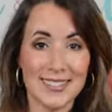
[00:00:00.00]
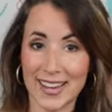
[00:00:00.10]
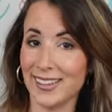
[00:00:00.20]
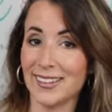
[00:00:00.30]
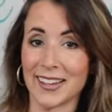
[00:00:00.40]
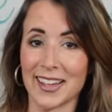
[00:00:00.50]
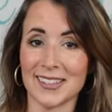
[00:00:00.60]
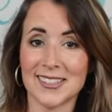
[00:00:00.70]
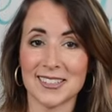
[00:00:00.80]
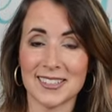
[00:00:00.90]
daily
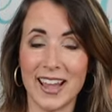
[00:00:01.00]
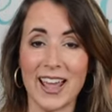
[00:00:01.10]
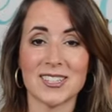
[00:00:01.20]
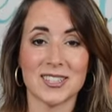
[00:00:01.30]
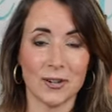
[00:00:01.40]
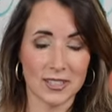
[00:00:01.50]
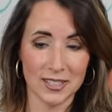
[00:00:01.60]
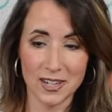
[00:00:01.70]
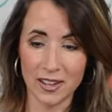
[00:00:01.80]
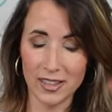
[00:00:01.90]
leggings. Okay, so it's
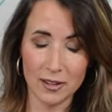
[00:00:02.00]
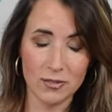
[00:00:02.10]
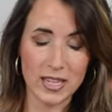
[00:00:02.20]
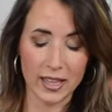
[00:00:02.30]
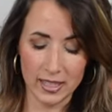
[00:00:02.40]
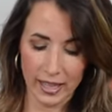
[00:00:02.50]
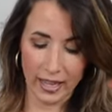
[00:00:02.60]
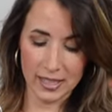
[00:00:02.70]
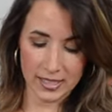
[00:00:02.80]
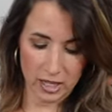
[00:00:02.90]
the, the daily
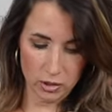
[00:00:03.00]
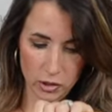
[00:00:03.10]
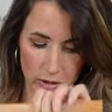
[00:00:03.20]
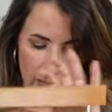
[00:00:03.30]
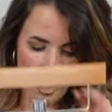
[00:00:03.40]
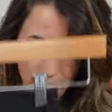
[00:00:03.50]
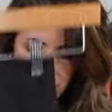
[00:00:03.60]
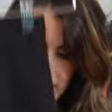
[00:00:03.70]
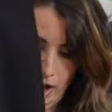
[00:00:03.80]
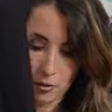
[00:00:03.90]
leggings that you know
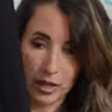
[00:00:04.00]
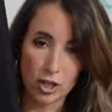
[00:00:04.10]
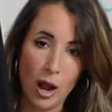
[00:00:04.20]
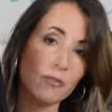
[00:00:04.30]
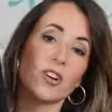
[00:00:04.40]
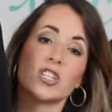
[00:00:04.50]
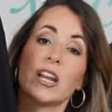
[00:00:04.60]
love now in a cropped version.